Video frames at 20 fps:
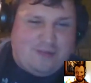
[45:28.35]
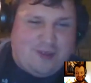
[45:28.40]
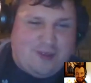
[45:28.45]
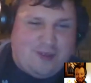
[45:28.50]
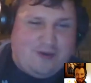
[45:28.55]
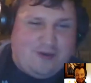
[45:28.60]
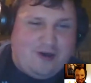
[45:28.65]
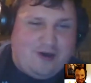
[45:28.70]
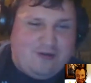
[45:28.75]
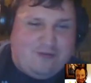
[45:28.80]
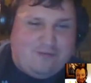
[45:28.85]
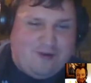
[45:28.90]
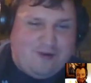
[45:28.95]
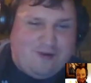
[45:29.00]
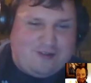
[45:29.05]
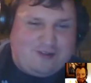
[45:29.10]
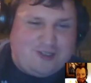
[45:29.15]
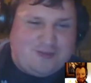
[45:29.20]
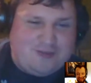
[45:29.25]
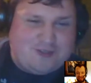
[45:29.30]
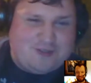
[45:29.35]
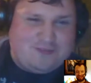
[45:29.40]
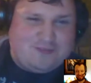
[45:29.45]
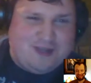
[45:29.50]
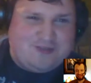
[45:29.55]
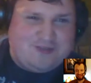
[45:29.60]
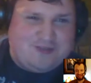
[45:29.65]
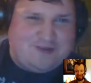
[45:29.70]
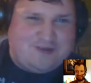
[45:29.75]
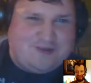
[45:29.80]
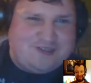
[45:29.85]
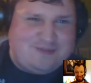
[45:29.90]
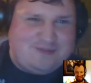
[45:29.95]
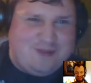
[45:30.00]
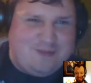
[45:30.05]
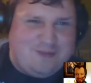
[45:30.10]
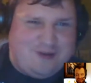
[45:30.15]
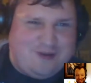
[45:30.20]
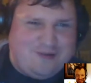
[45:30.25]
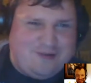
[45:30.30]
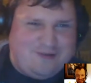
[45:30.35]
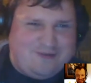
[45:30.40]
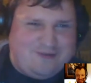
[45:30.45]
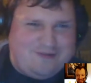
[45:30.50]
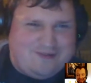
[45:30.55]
amiibo, 1 Super Smash Bros. Amiibo.